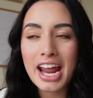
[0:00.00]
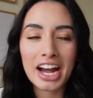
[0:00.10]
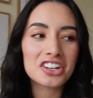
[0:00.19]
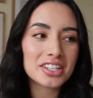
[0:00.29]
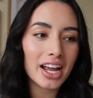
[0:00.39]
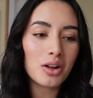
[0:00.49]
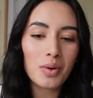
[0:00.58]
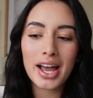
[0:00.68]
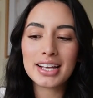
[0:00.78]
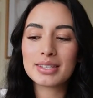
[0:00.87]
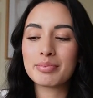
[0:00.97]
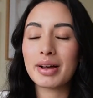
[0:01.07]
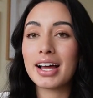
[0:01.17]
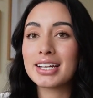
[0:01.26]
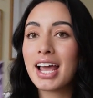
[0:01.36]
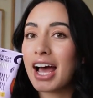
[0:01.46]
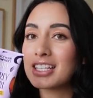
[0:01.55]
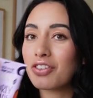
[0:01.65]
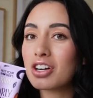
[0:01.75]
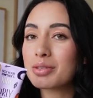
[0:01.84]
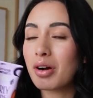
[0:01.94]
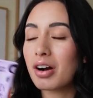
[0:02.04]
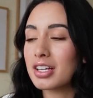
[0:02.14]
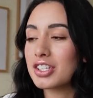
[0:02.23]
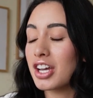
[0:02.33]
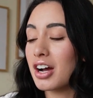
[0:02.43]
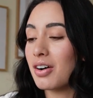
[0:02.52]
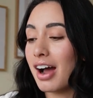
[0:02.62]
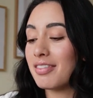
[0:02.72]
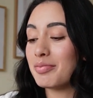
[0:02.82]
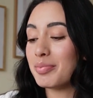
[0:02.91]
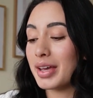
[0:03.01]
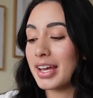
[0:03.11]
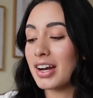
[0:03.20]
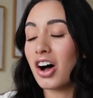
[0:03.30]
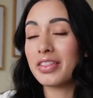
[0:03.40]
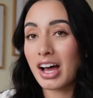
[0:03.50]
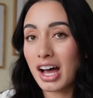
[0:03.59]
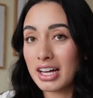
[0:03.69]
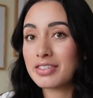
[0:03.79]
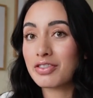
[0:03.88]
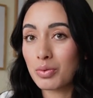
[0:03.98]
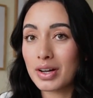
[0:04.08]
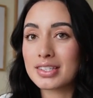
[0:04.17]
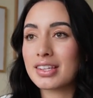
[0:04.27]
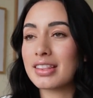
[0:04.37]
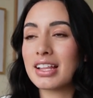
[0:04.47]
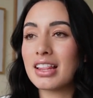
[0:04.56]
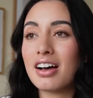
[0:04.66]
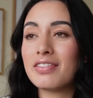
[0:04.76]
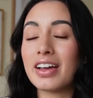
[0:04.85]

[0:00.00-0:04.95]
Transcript: hairstyle wise. But as far as products go, I've been on the hunt for ones that they love,